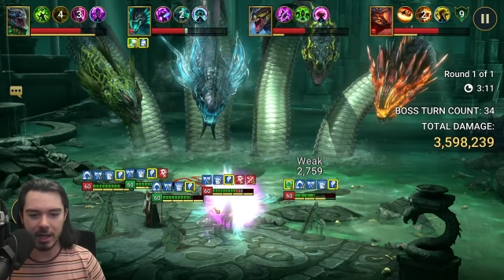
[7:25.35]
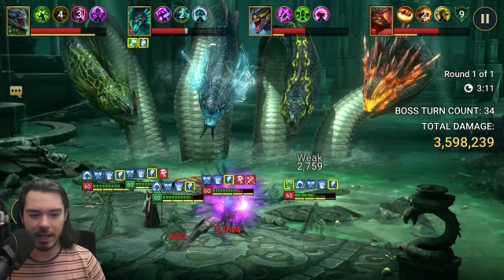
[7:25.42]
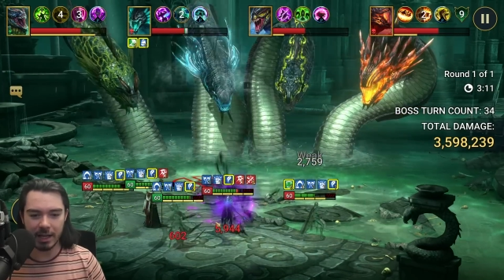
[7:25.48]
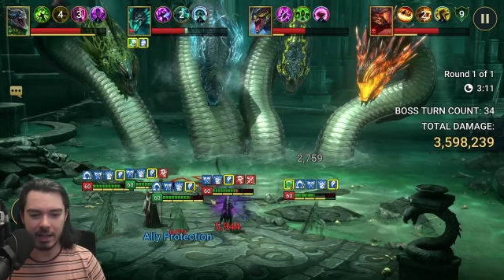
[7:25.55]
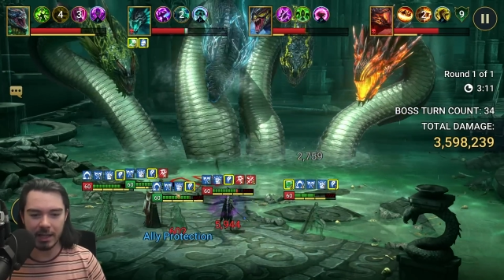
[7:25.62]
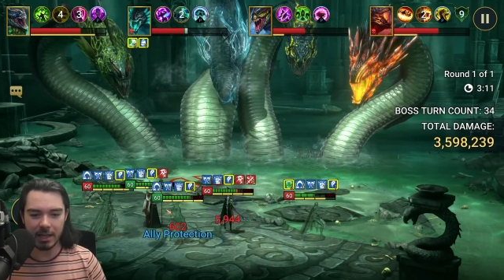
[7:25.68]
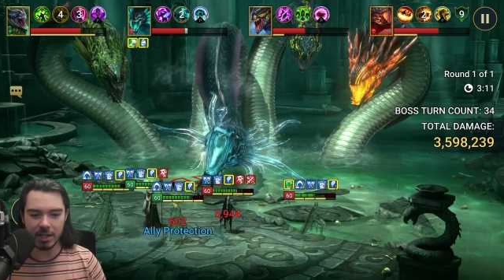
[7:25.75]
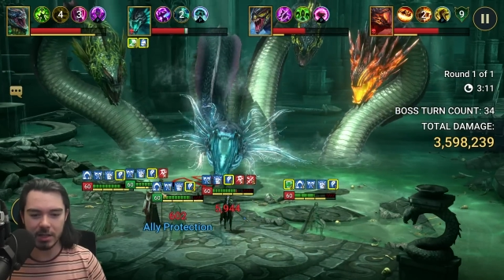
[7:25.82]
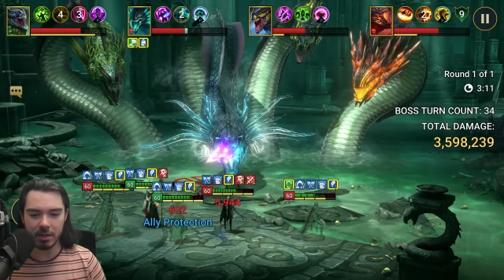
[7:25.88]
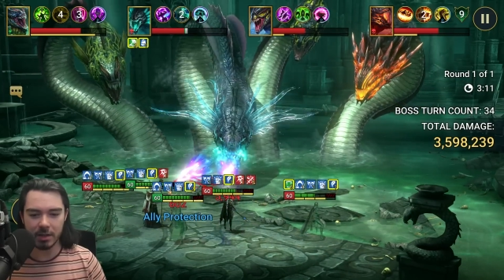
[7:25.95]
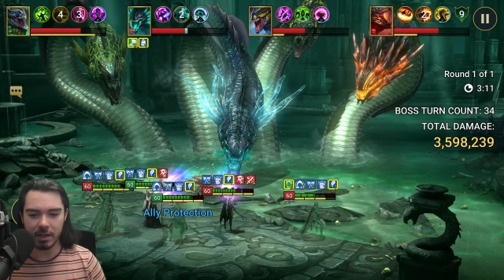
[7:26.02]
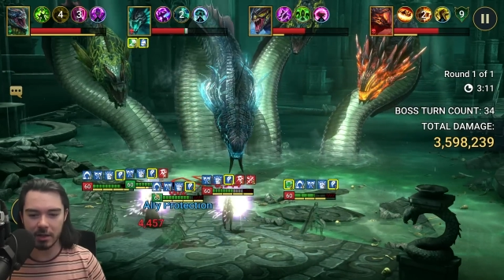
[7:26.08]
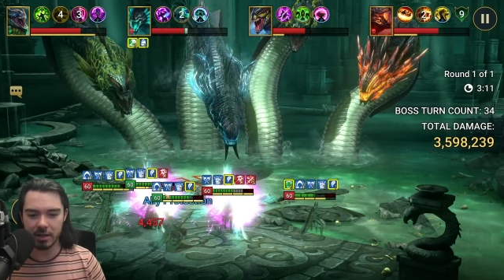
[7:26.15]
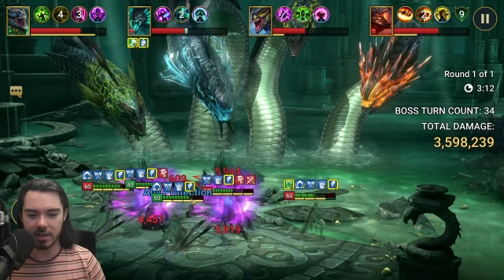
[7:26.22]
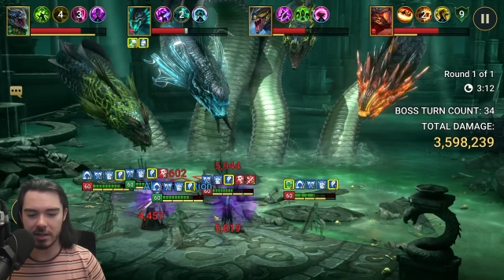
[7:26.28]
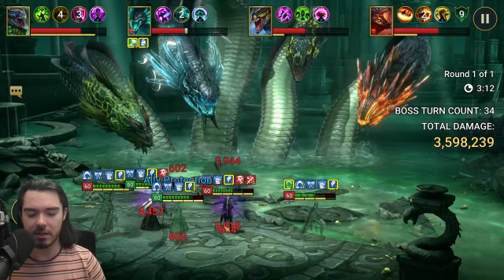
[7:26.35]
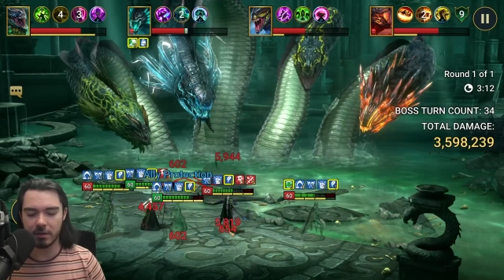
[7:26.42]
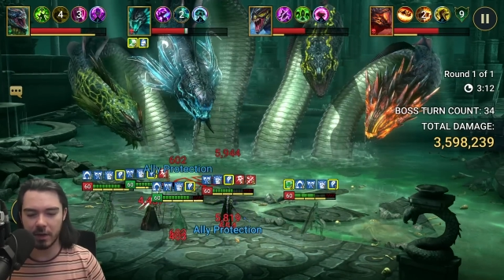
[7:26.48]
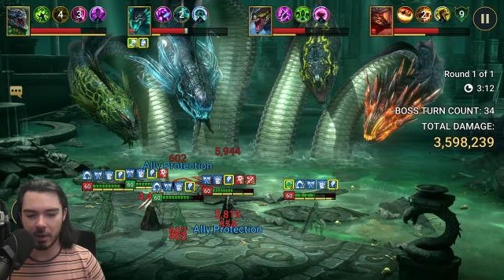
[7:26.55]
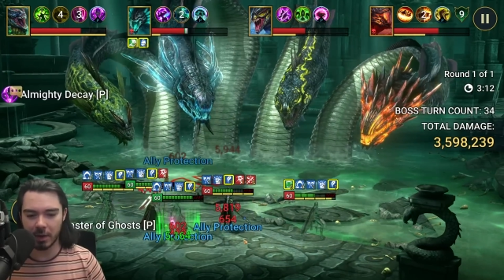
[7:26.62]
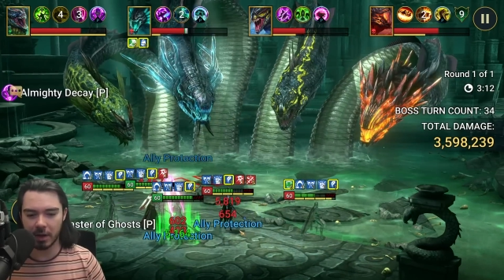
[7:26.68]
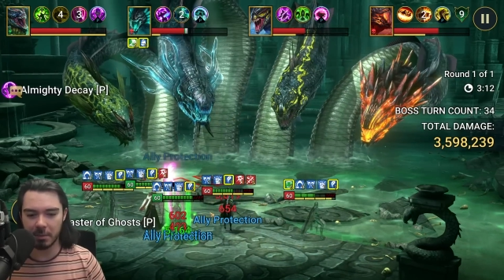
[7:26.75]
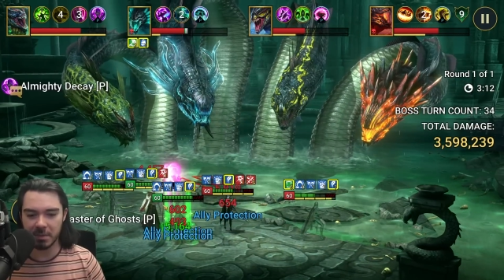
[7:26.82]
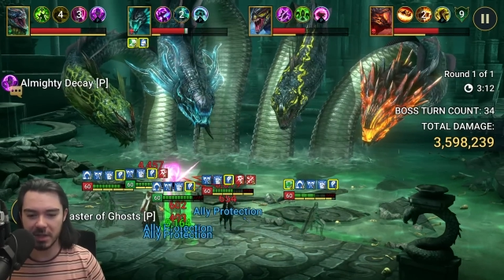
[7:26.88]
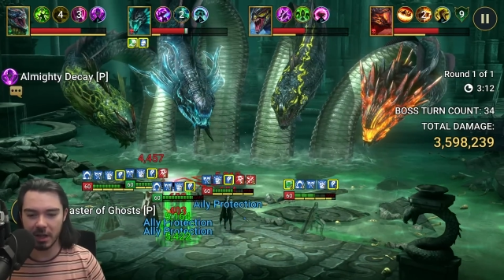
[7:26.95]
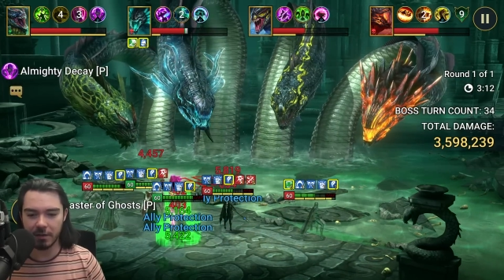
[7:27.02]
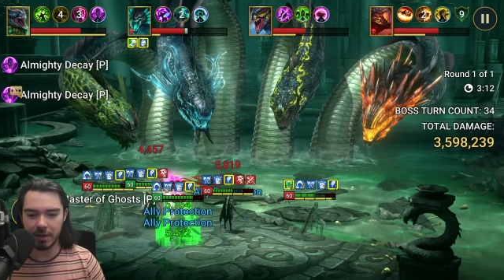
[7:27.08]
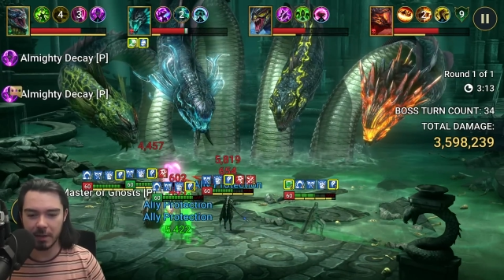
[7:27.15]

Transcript: Again, the issue here is he's fearing himself.